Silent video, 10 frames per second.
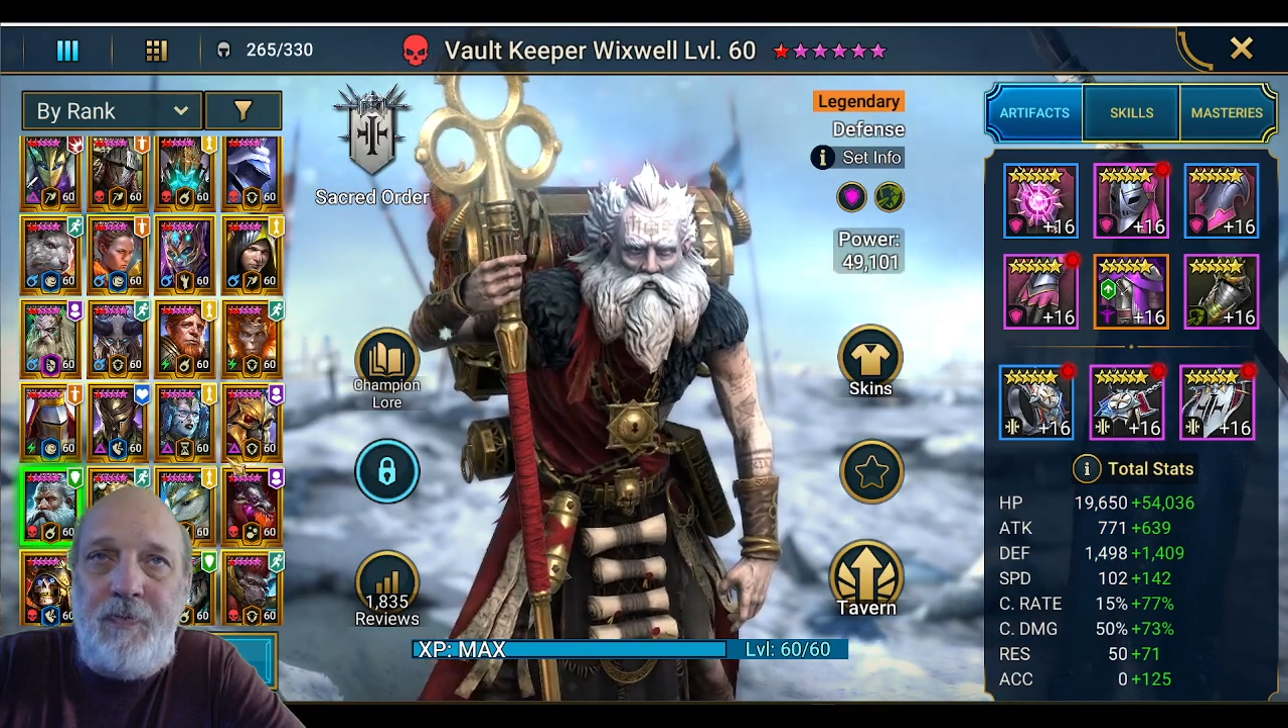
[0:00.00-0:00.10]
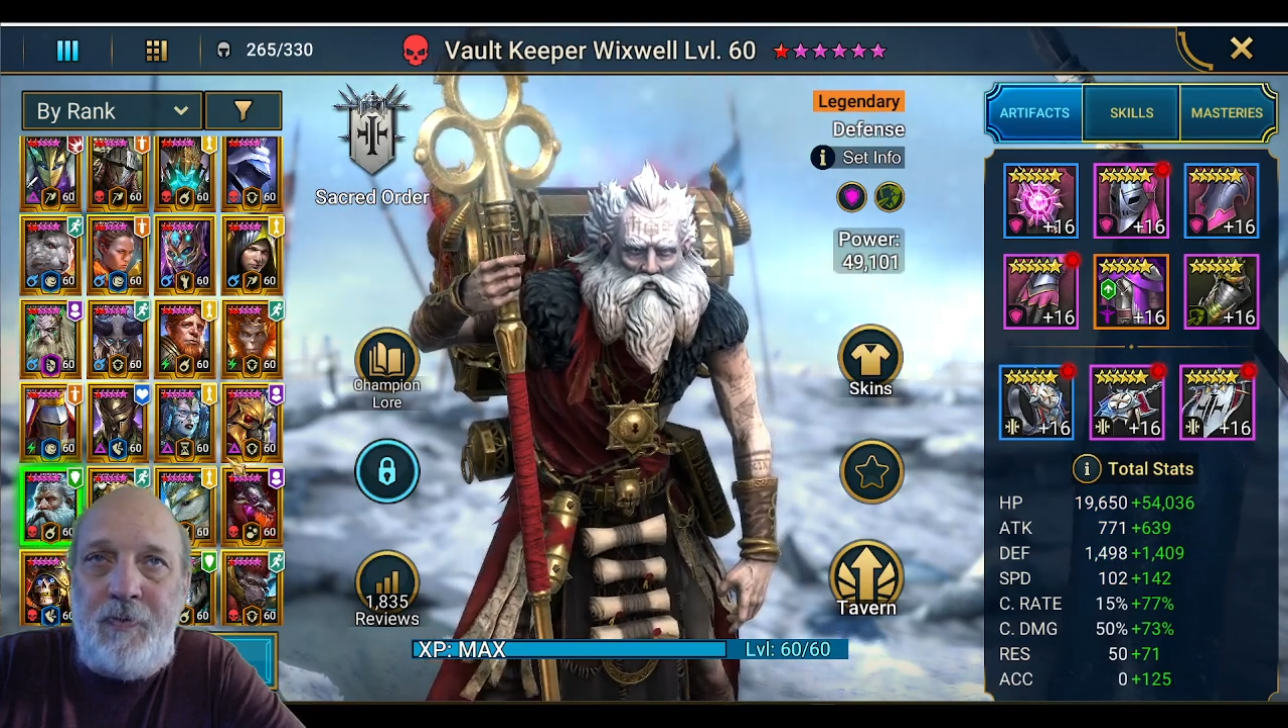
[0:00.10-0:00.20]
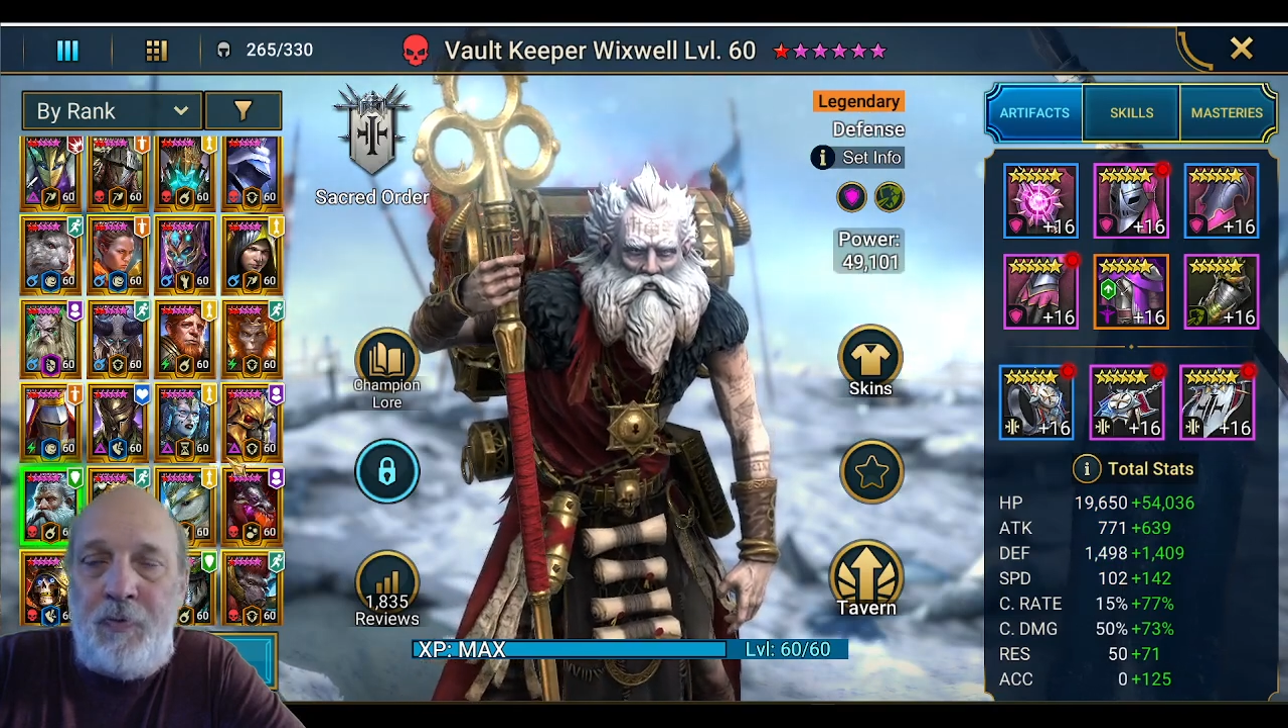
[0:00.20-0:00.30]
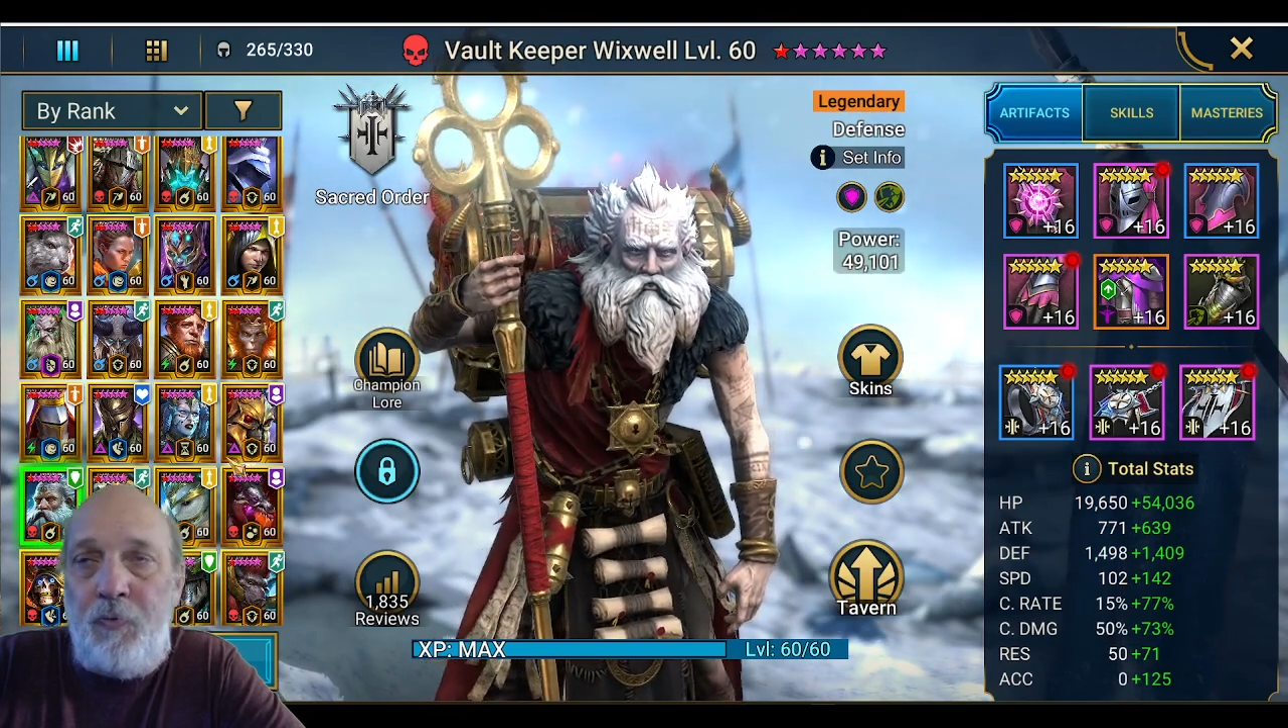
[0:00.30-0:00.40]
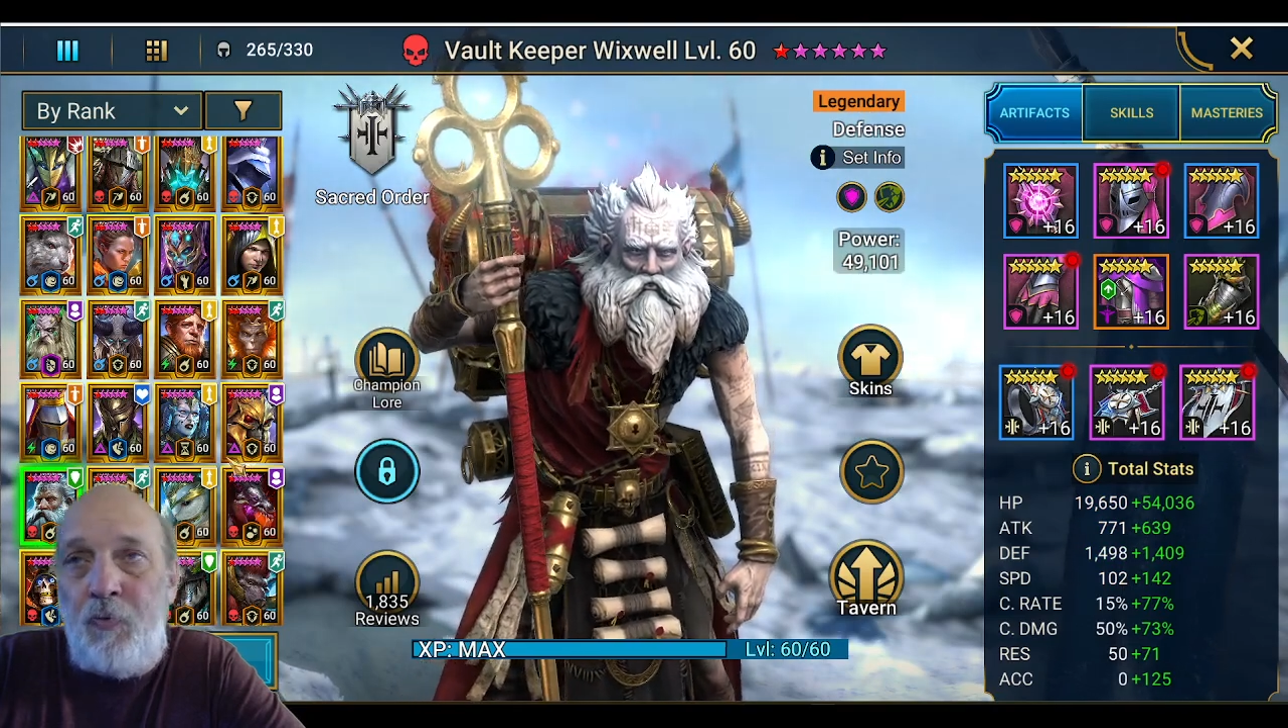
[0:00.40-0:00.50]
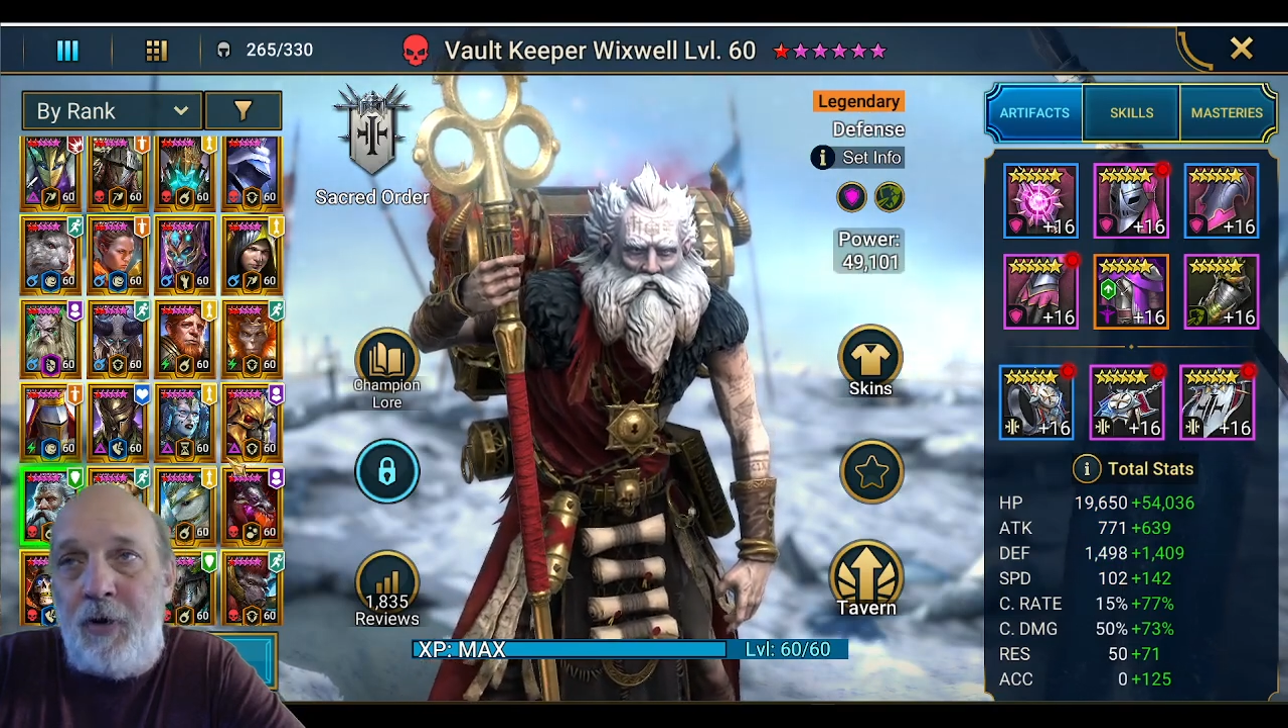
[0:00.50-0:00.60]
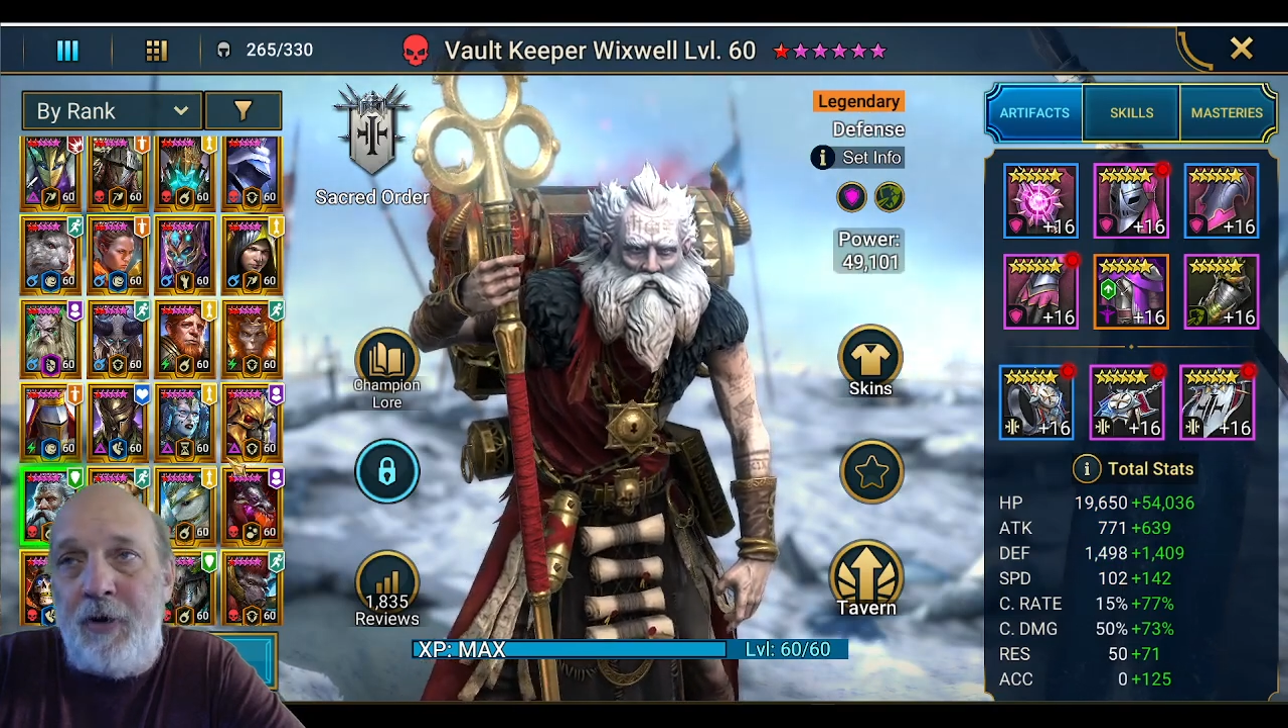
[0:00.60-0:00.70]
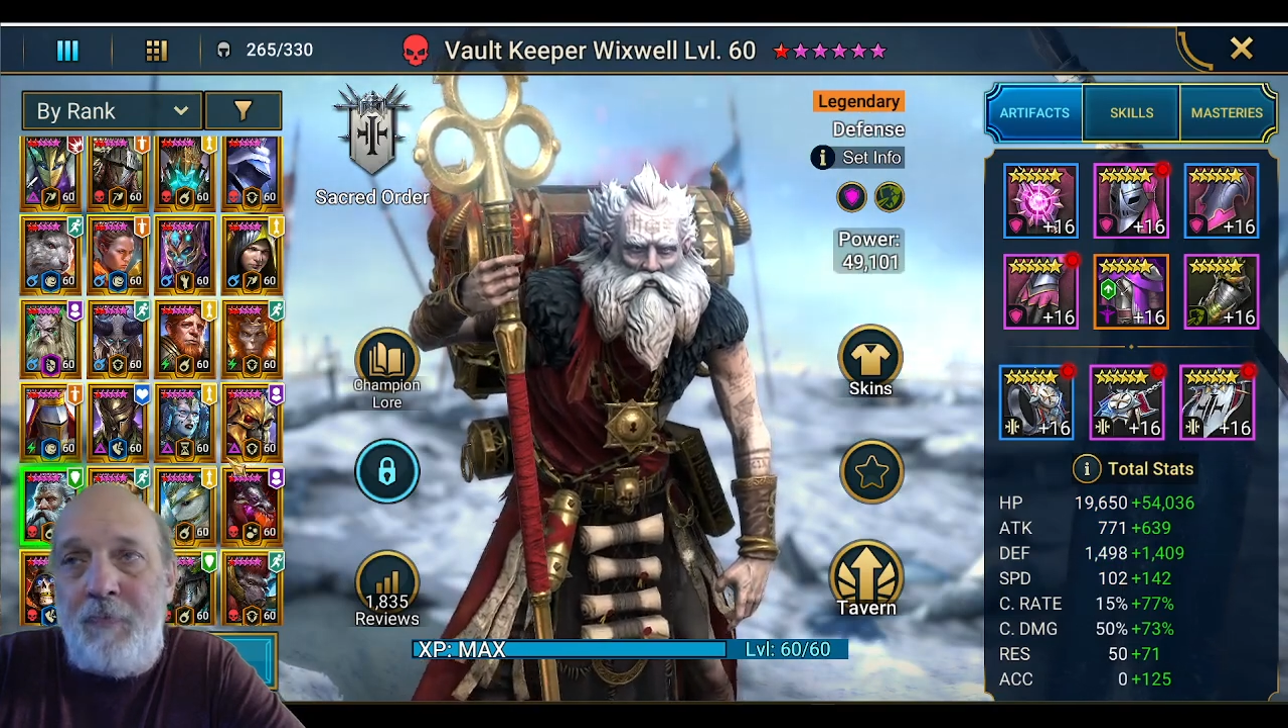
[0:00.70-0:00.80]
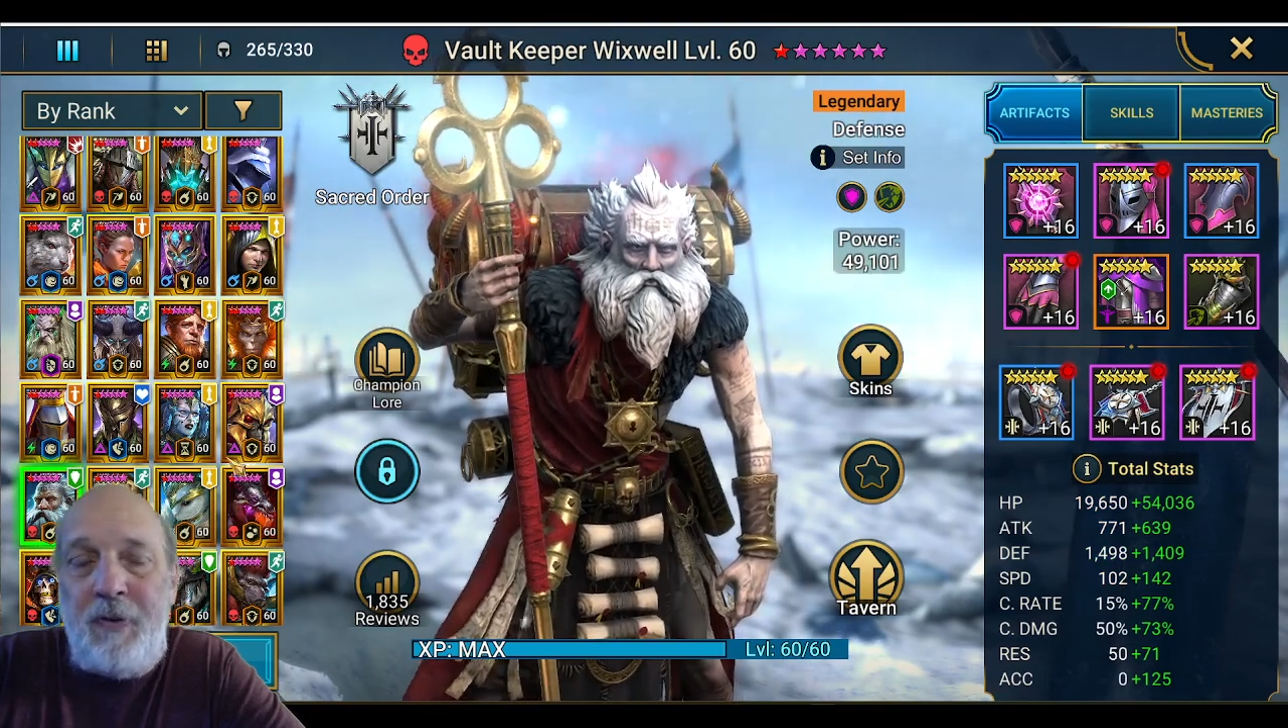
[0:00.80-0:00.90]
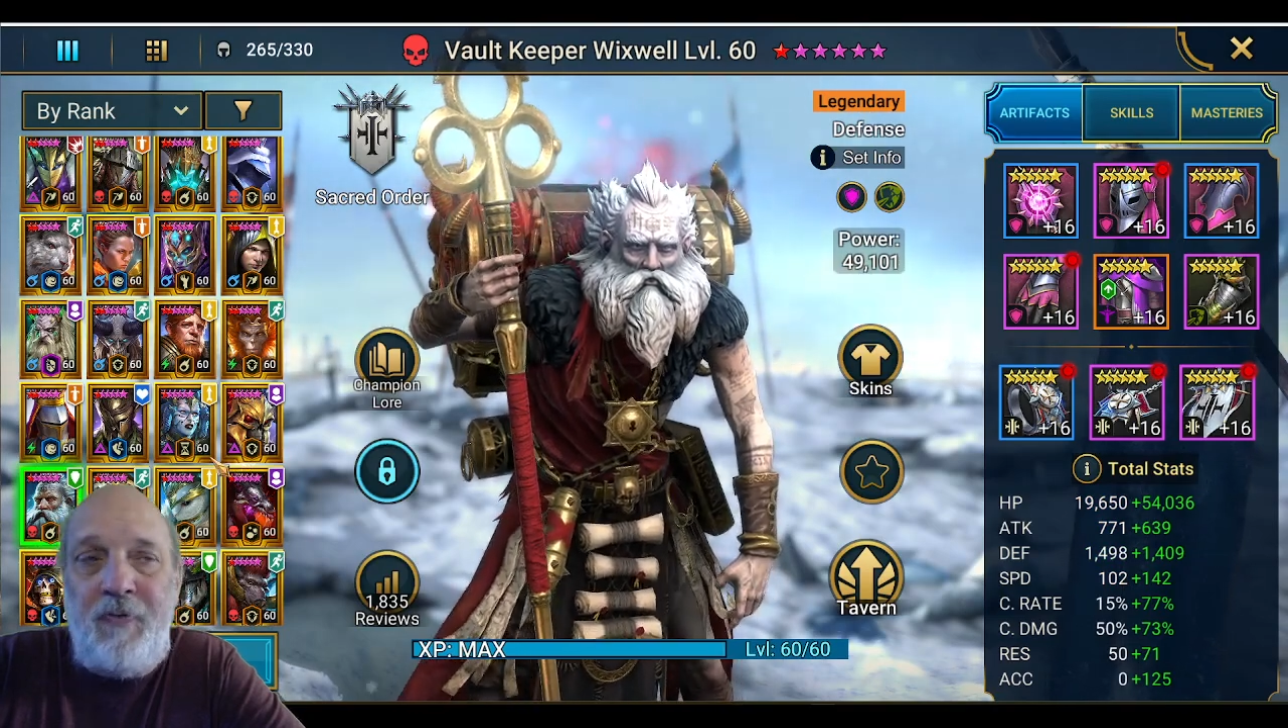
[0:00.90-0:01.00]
or one of my